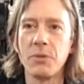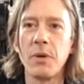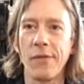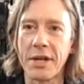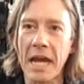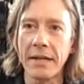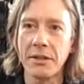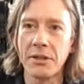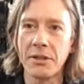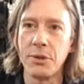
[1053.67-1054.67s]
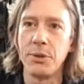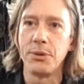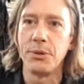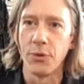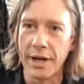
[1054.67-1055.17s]
we forget to
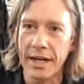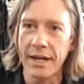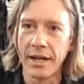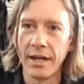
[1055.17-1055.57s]
drink